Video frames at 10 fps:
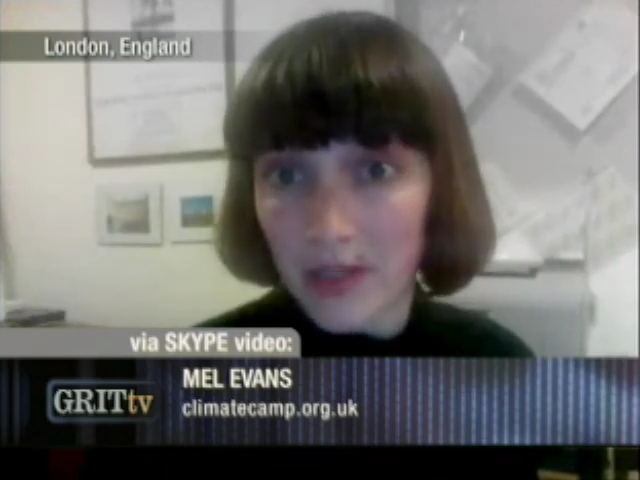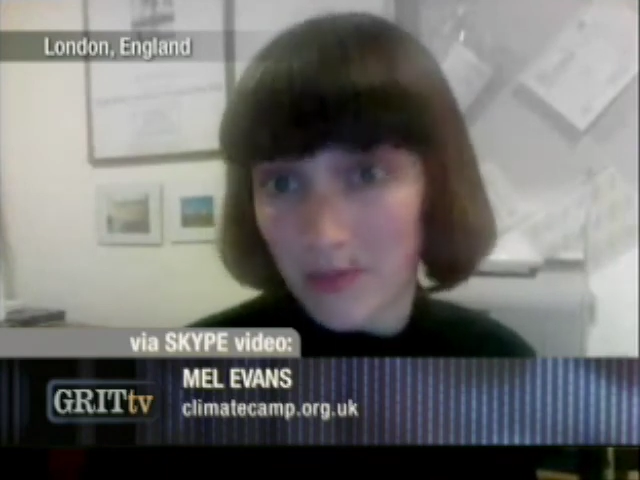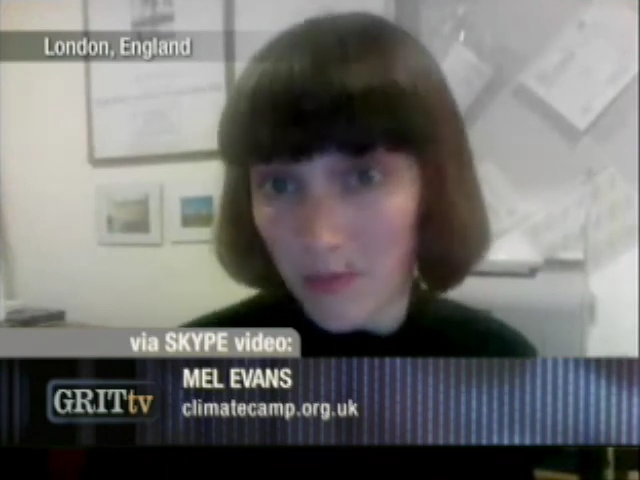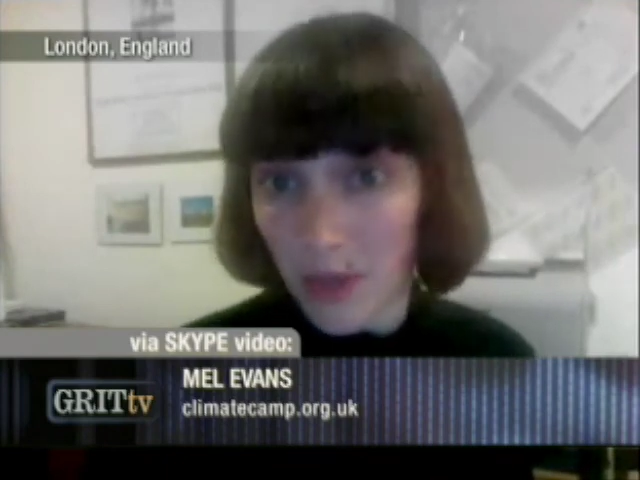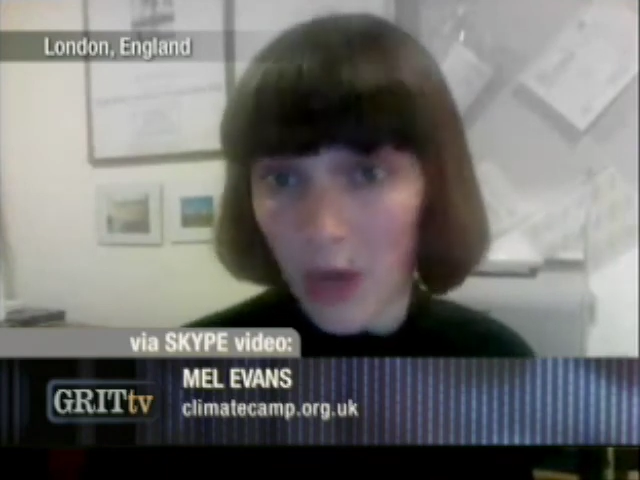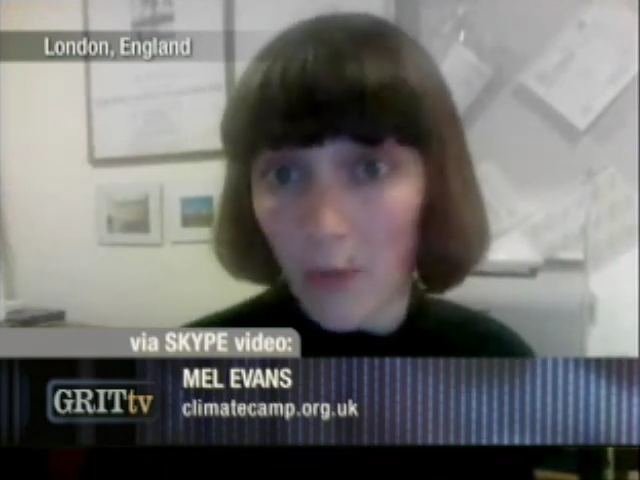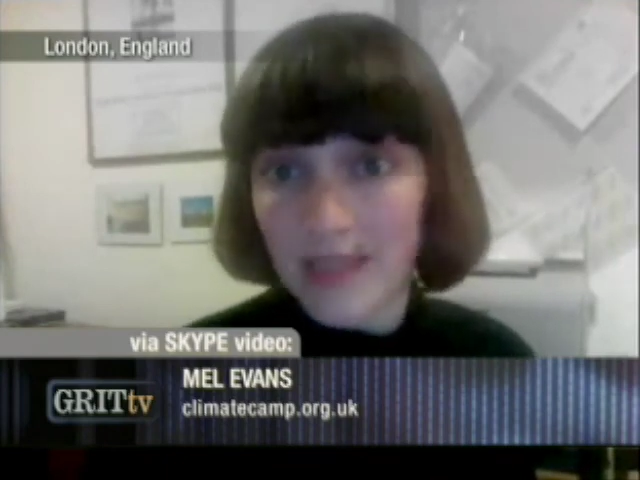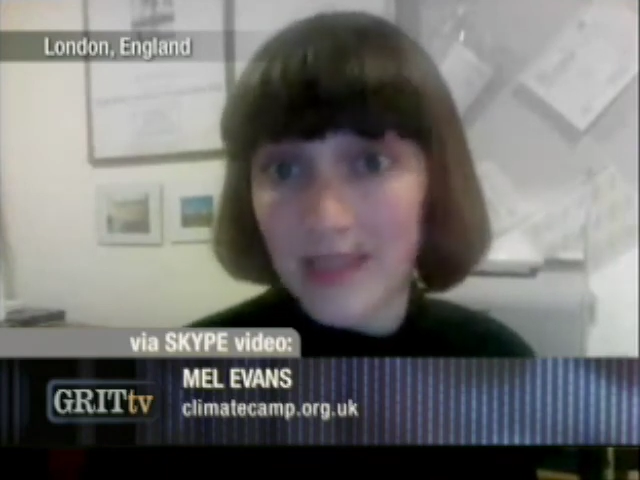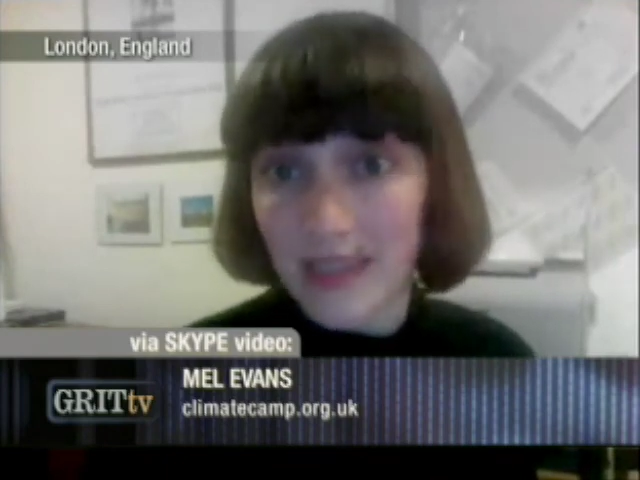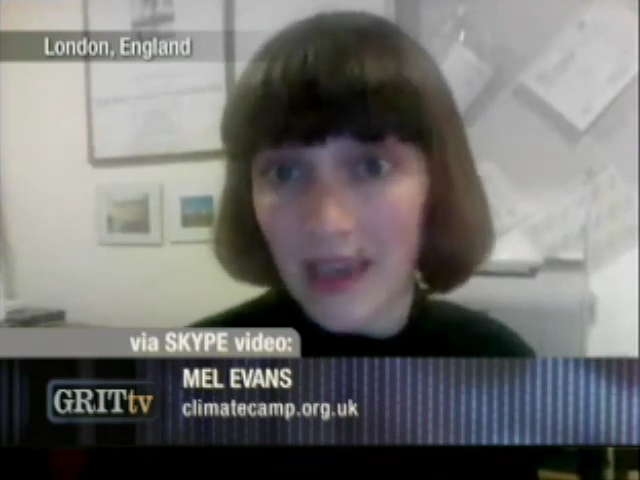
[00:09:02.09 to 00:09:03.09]
you know we're
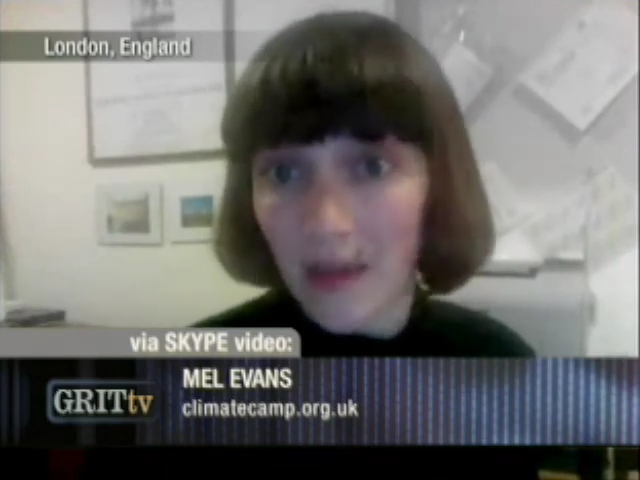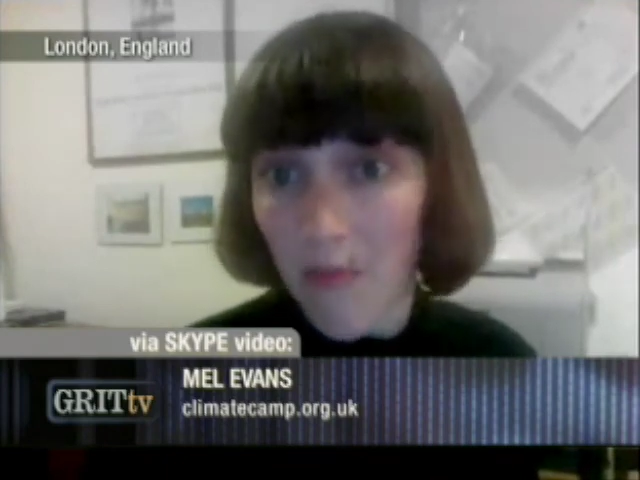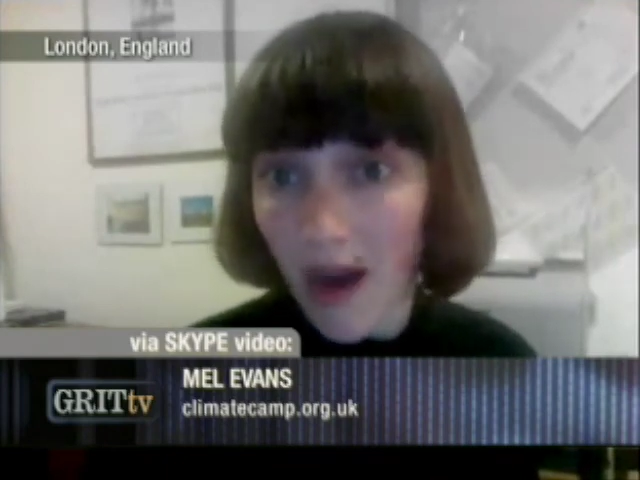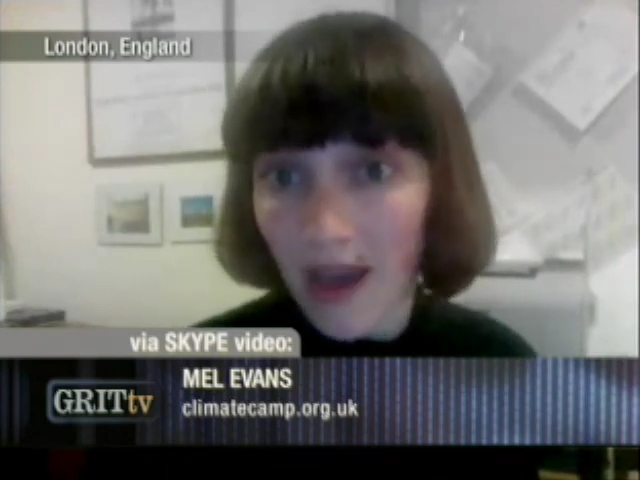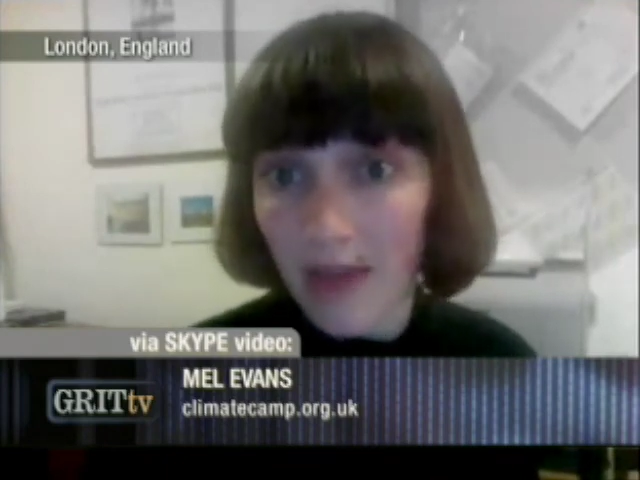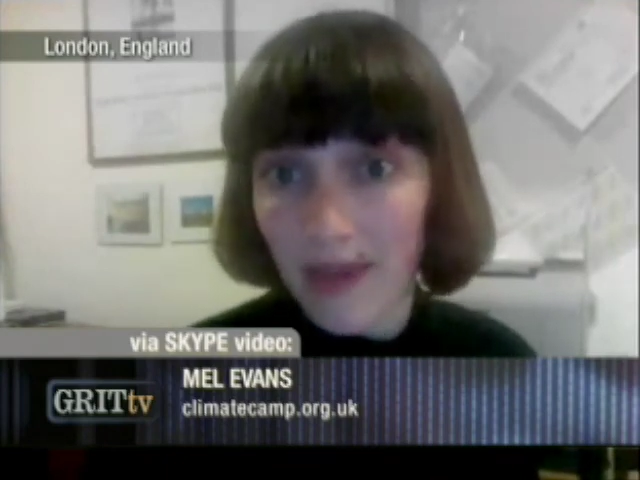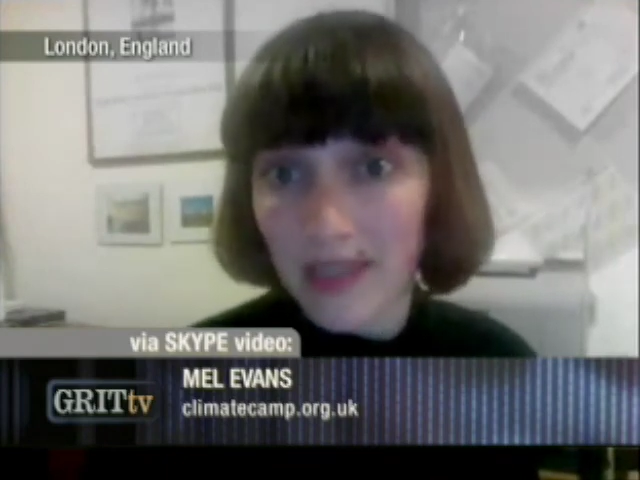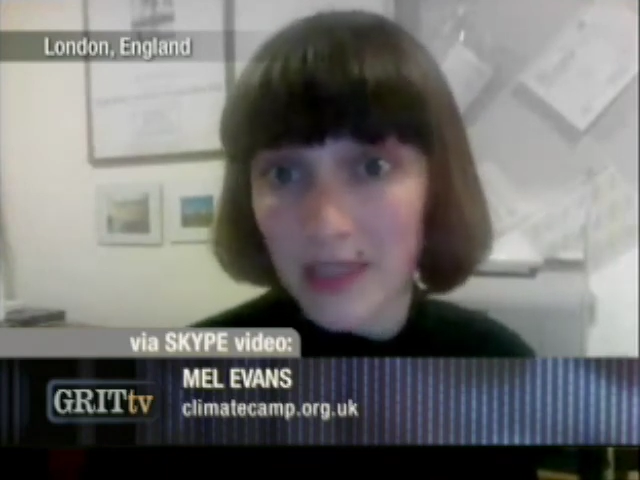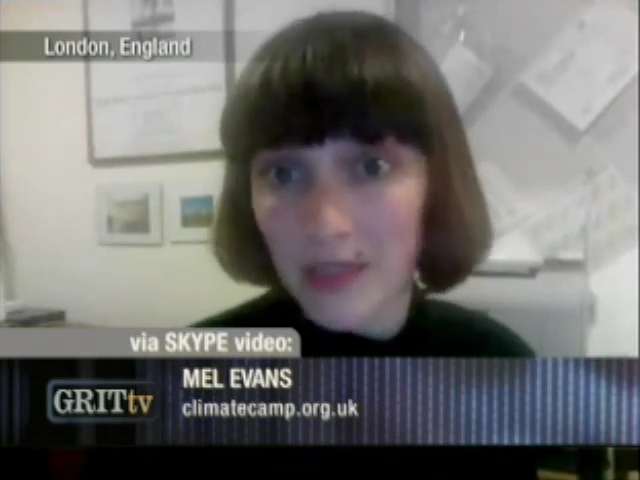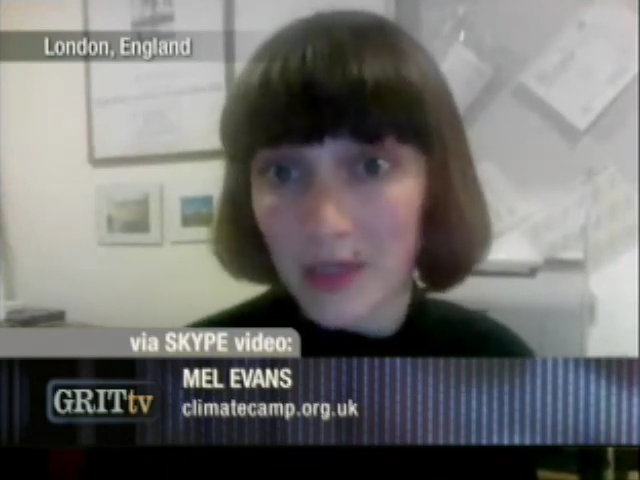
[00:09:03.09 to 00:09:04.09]
seeing market-based
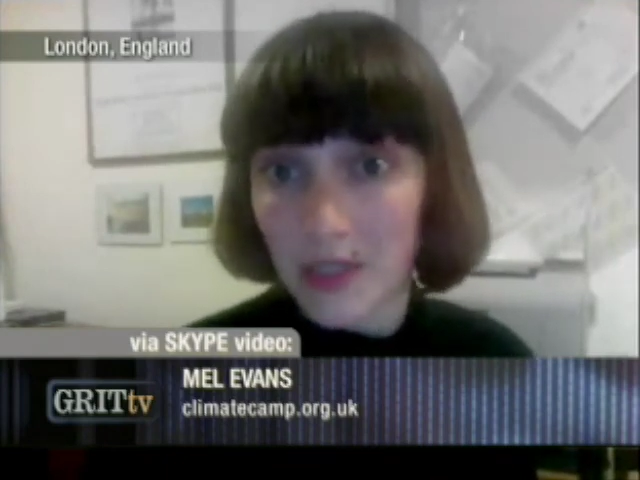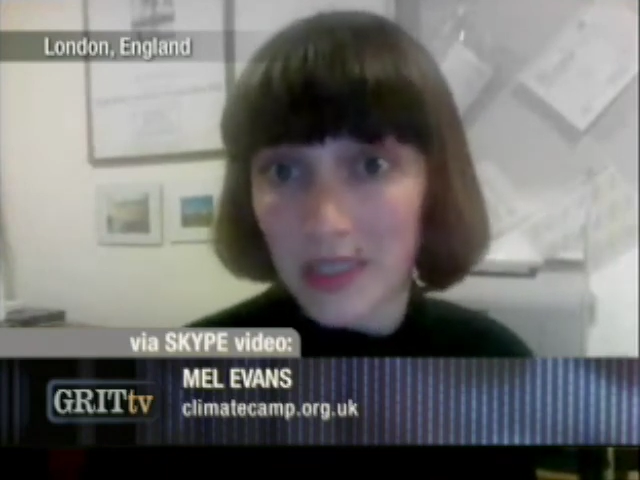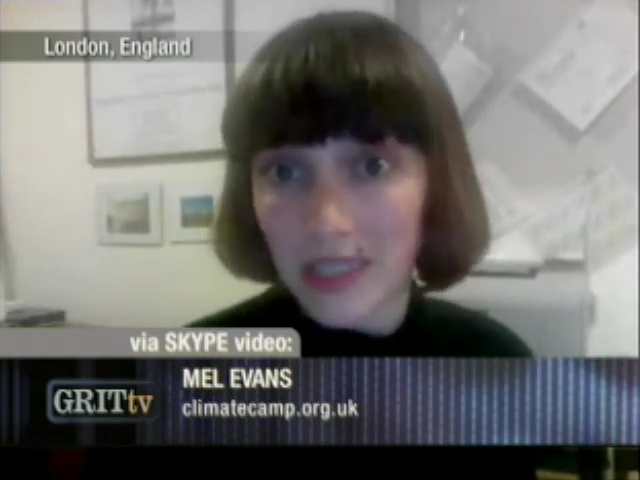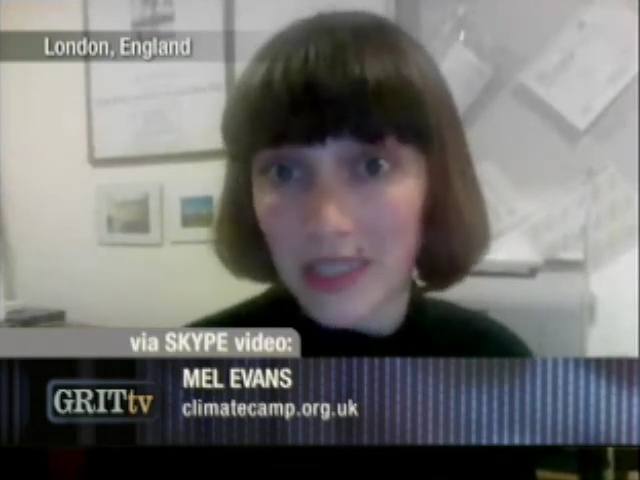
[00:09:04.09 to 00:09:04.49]
solutions to